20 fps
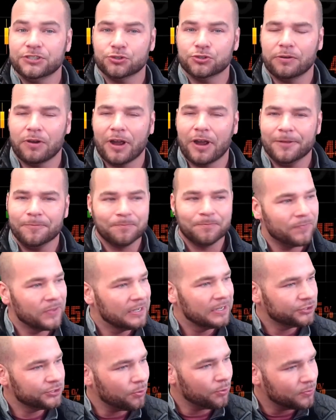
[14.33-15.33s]
right?
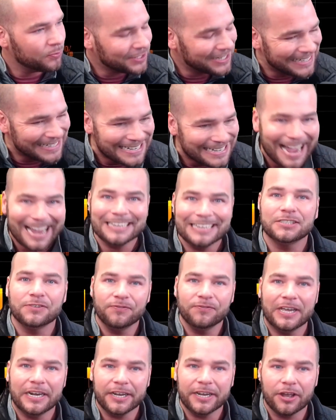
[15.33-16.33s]
So tonight's
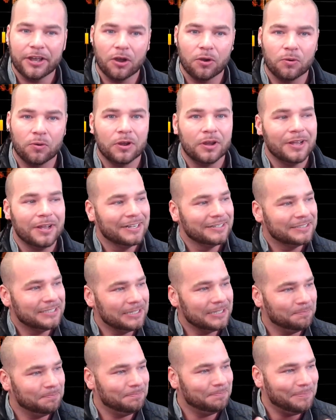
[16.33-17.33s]
video,
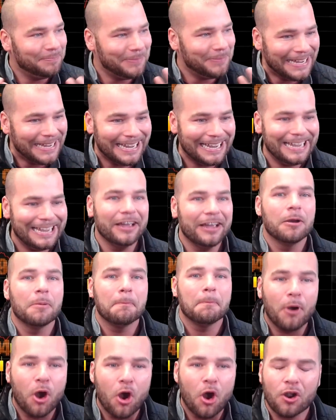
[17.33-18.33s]
to be
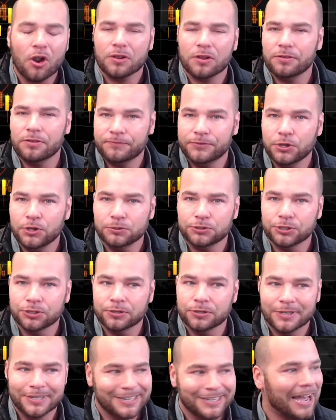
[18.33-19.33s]
part of the future,
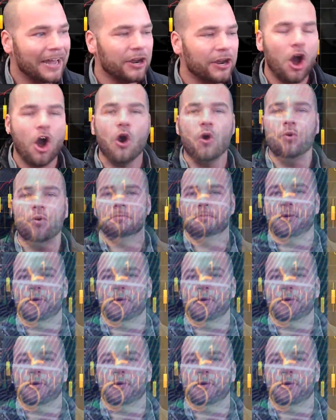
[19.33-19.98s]
you got to own part of